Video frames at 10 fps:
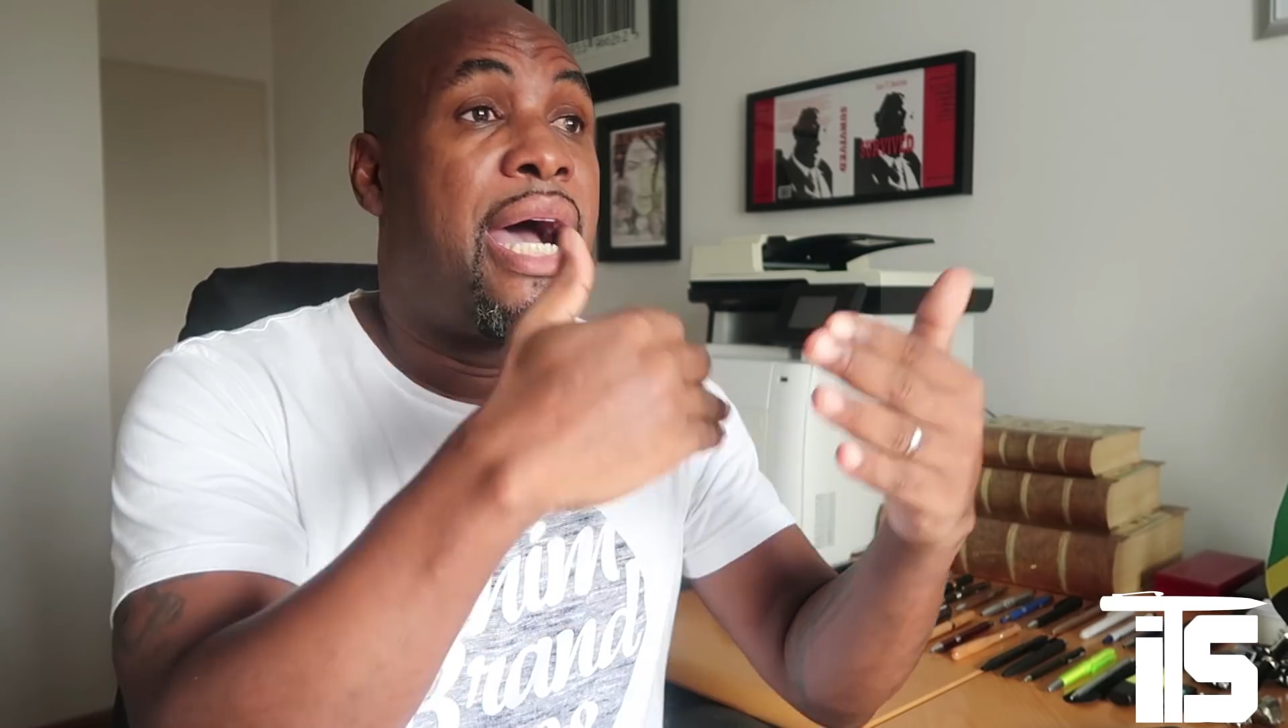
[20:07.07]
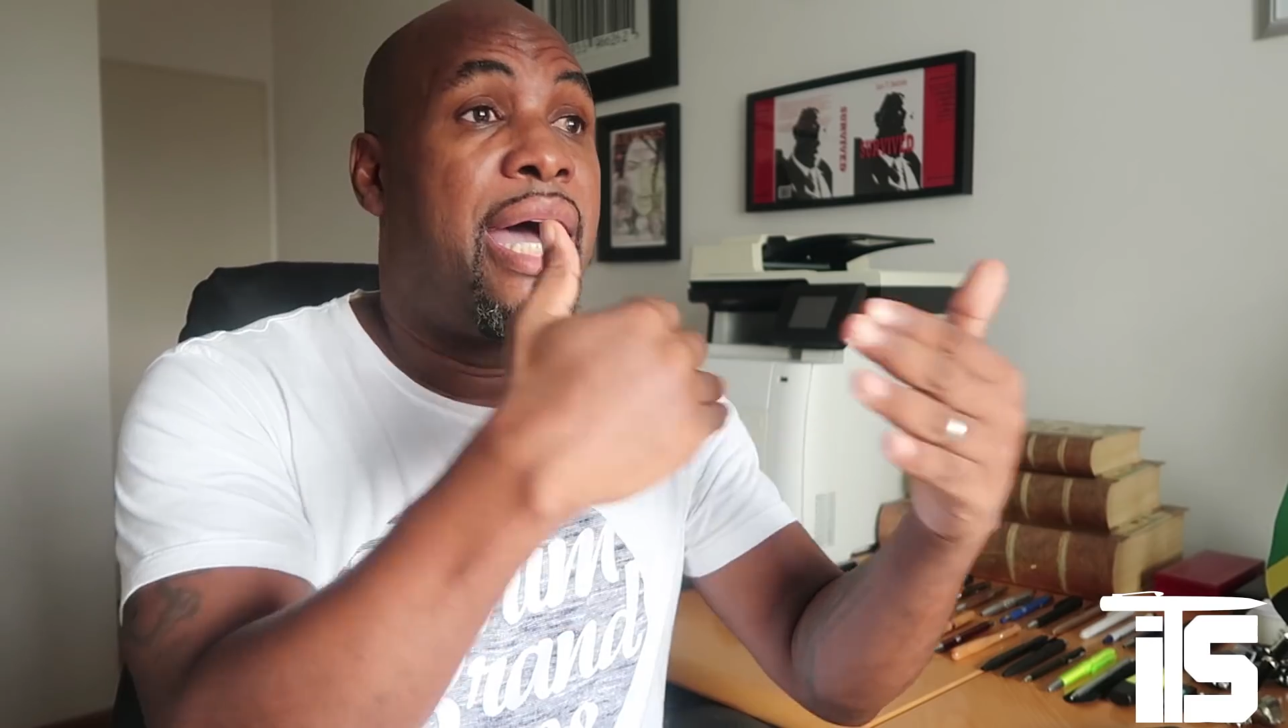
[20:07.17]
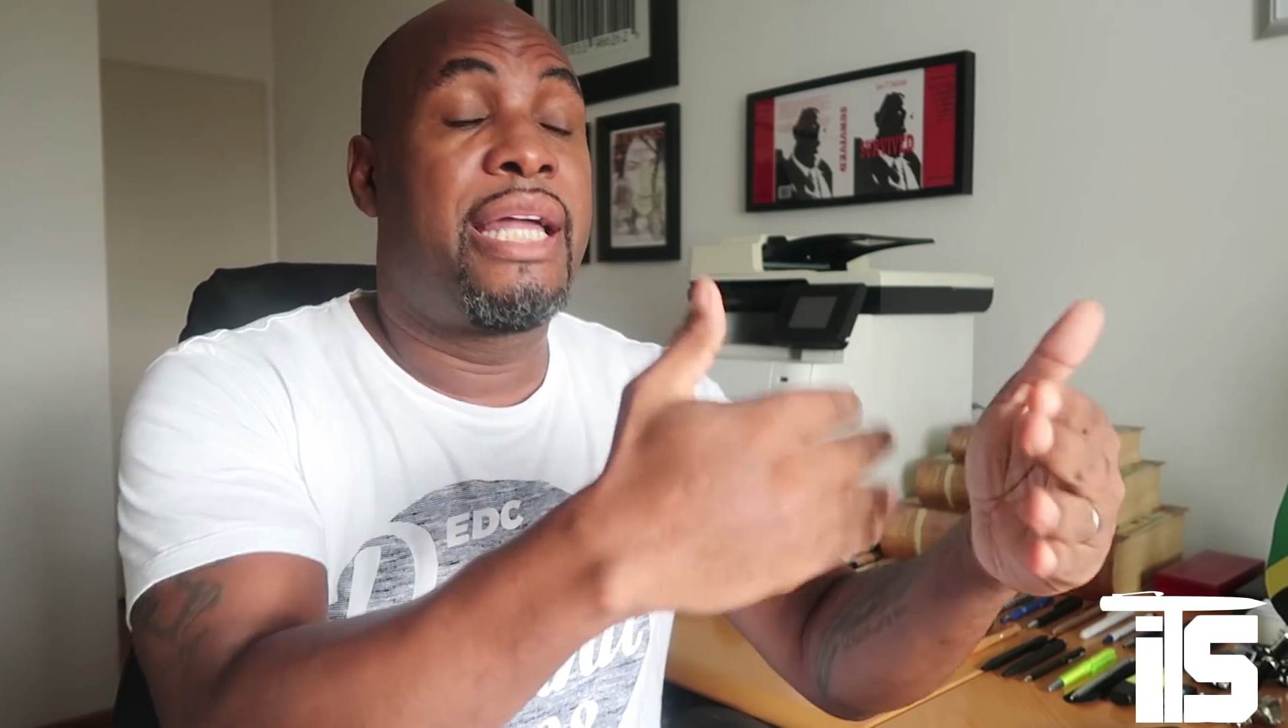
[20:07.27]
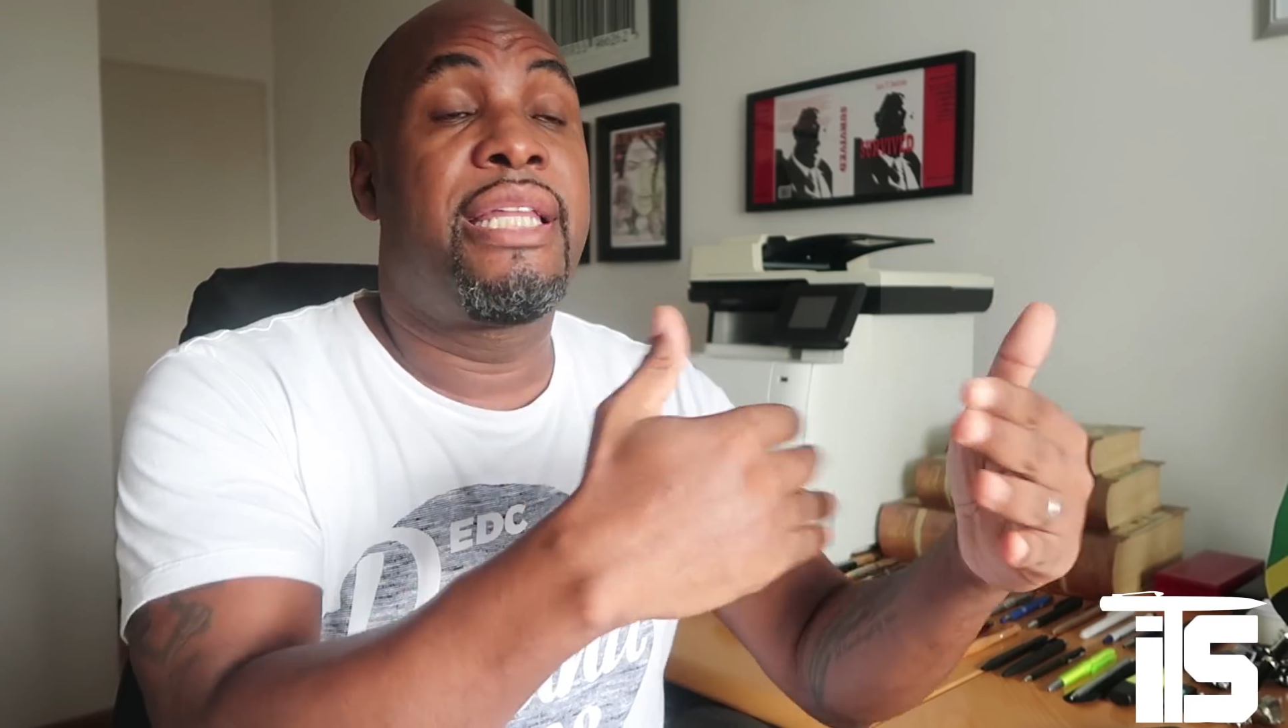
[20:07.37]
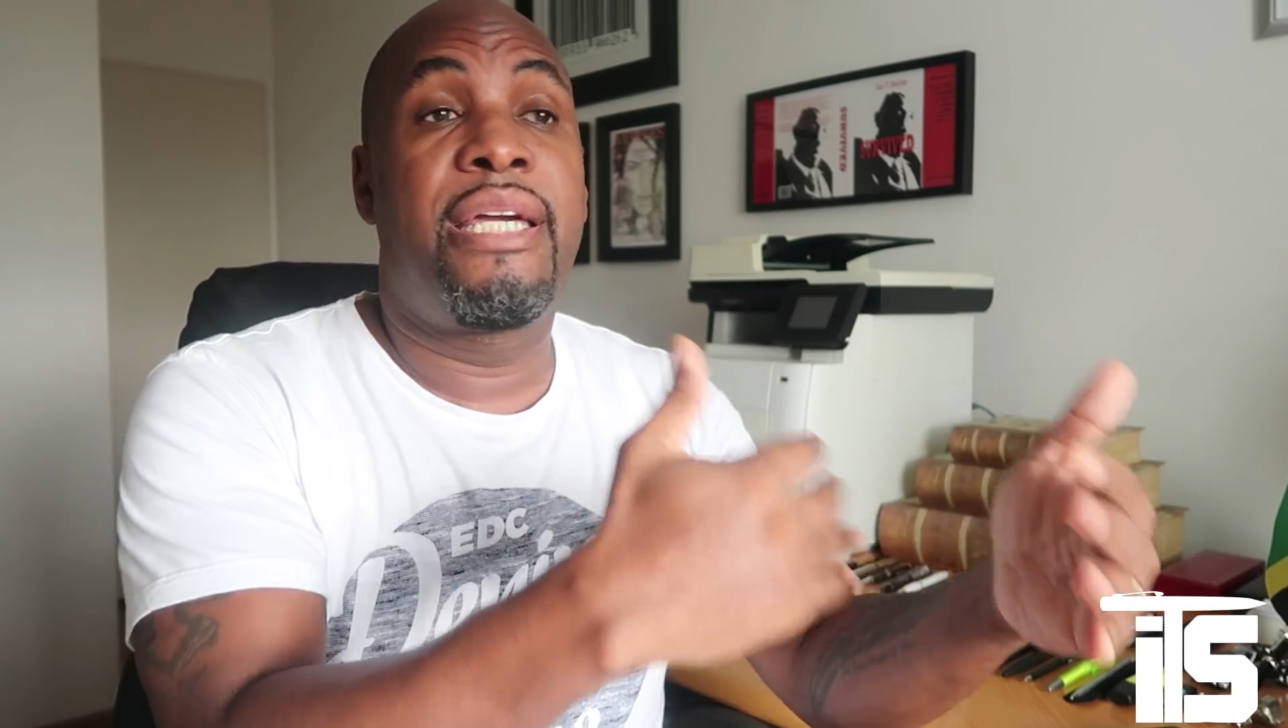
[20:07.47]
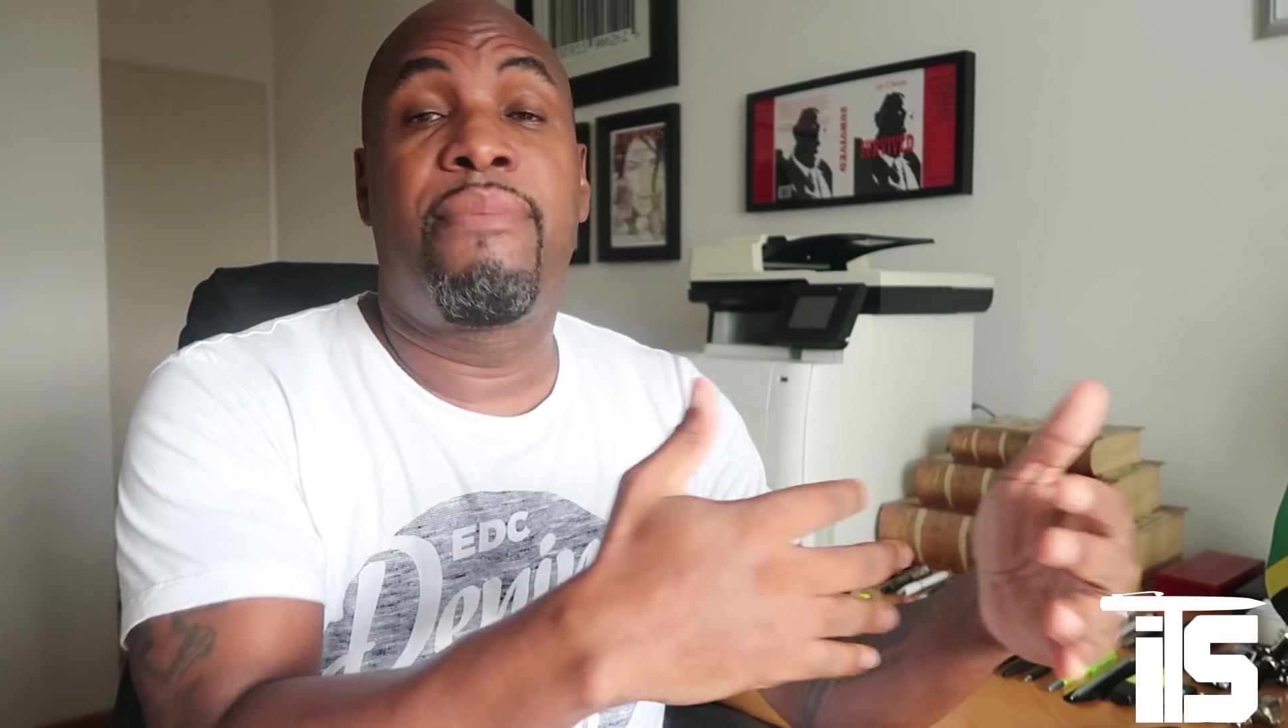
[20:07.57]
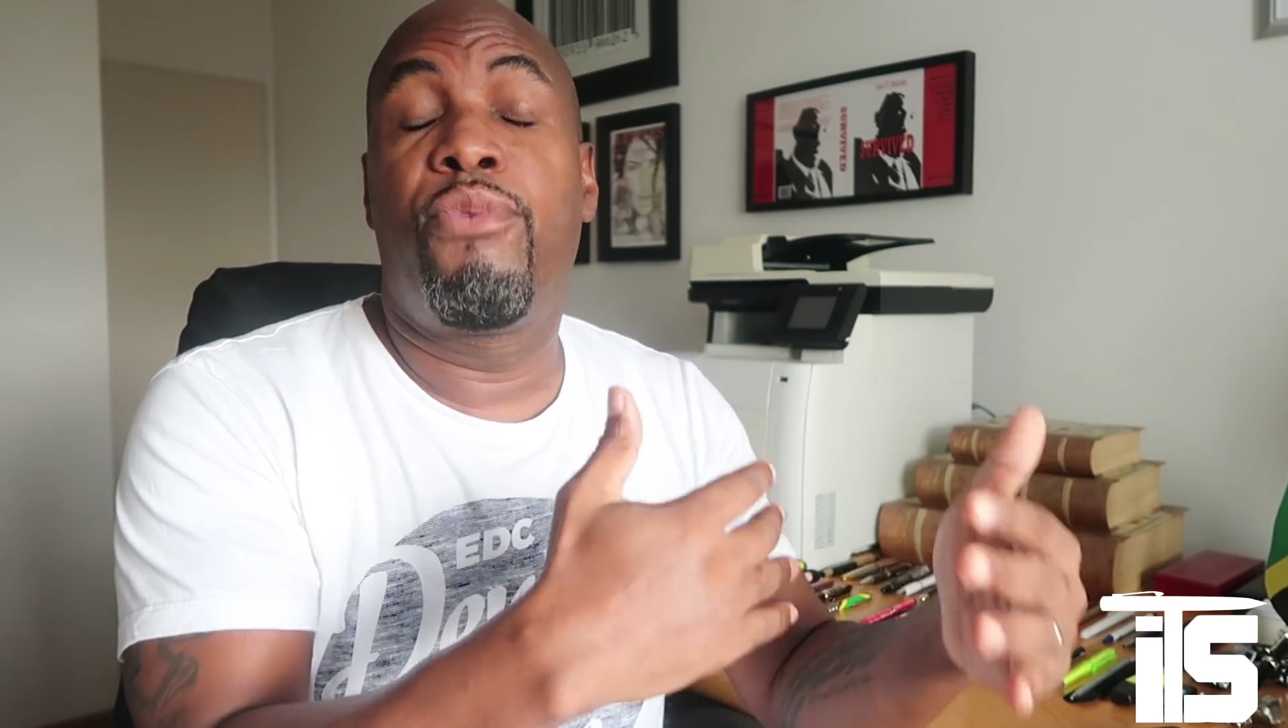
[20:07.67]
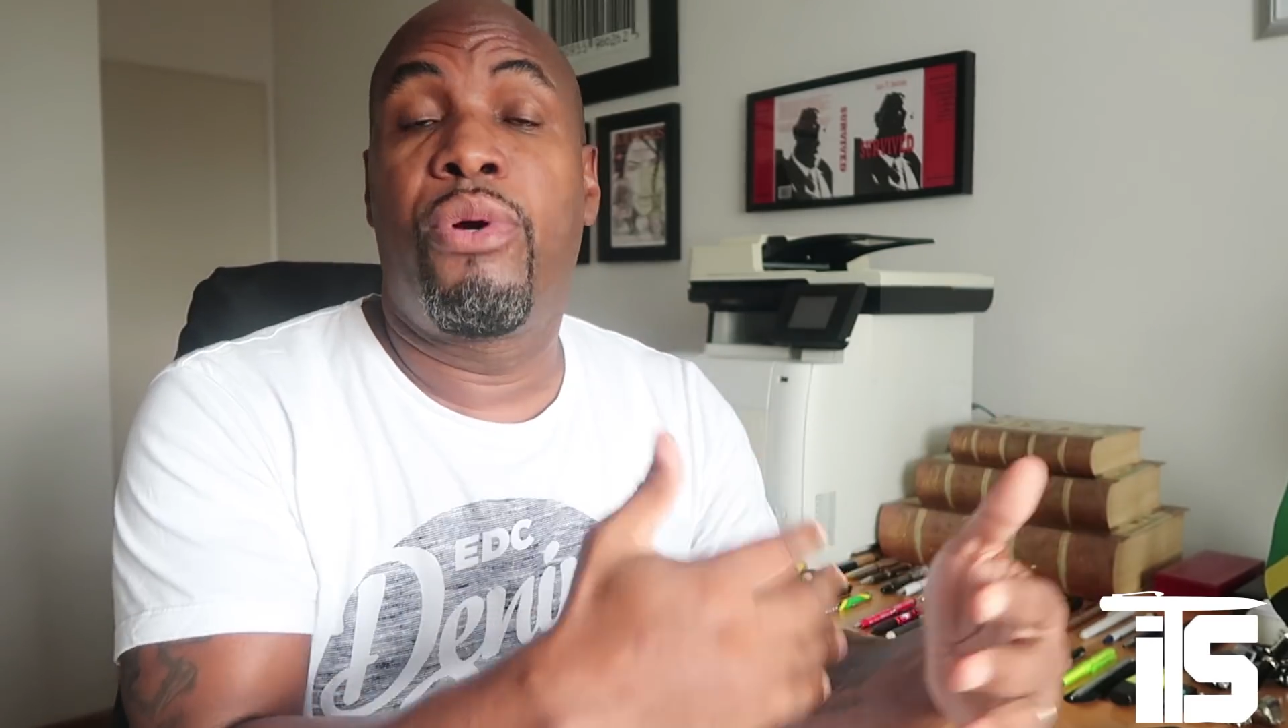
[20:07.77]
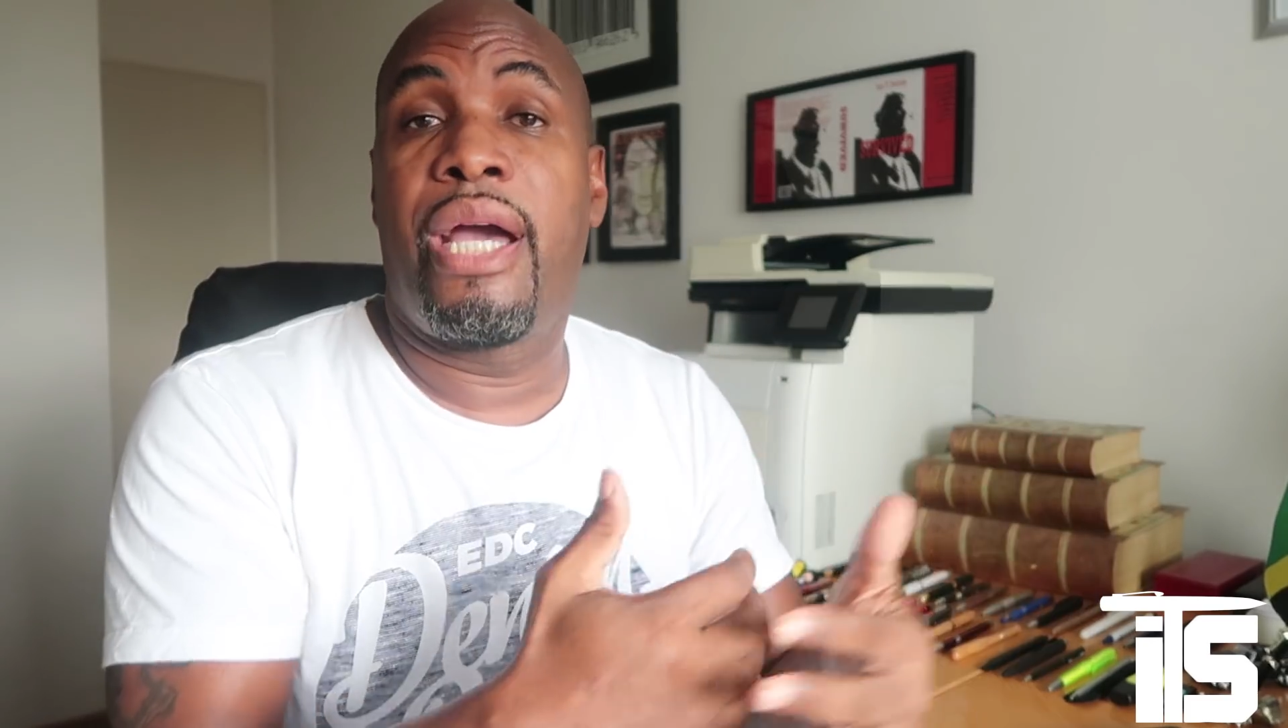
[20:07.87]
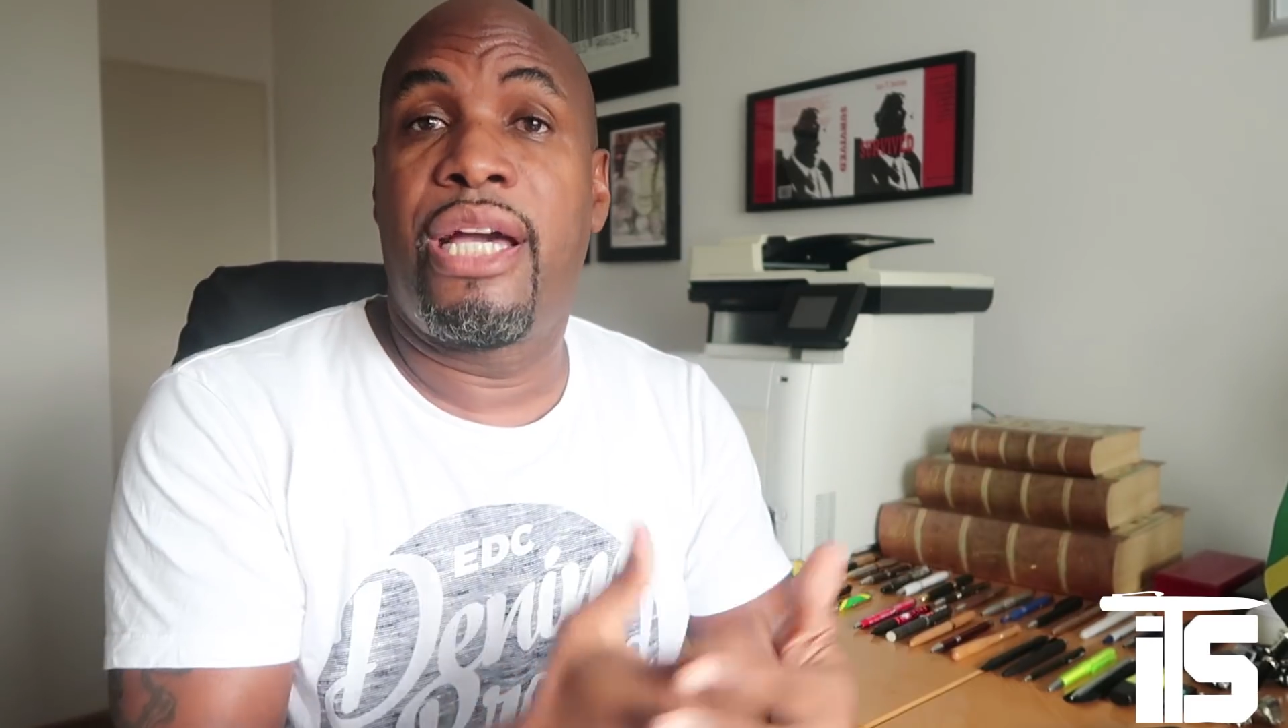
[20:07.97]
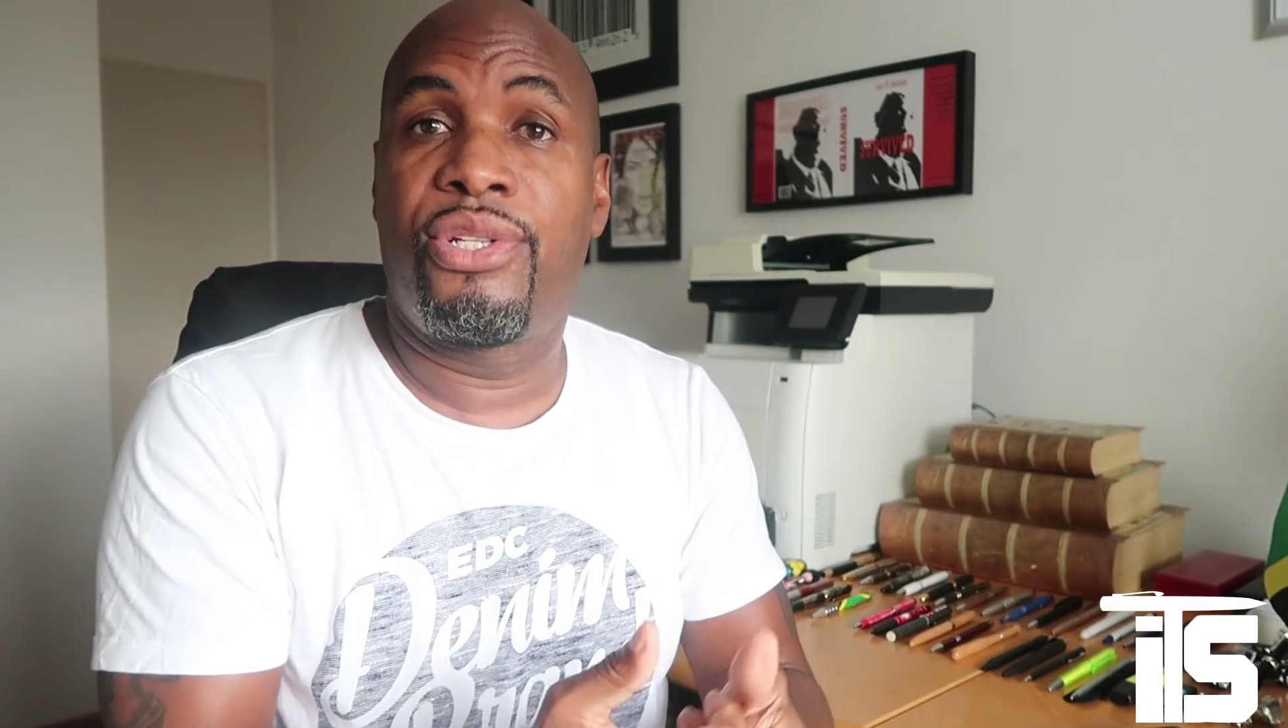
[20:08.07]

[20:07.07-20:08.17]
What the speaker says: I need more